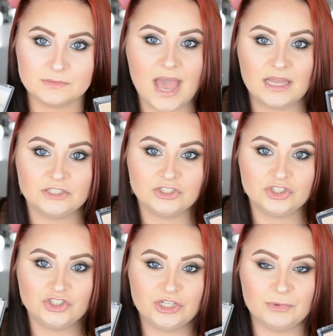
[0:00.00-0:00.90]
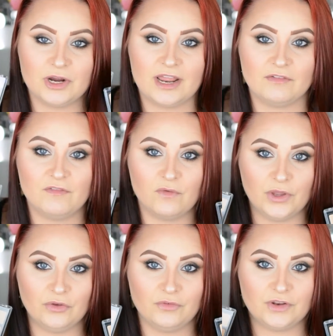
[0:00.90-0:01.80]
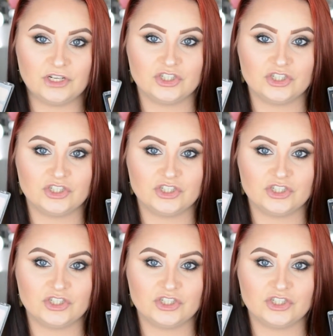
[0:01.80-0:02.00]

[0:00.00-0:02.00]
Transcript: Matte, shimmer, and foil finish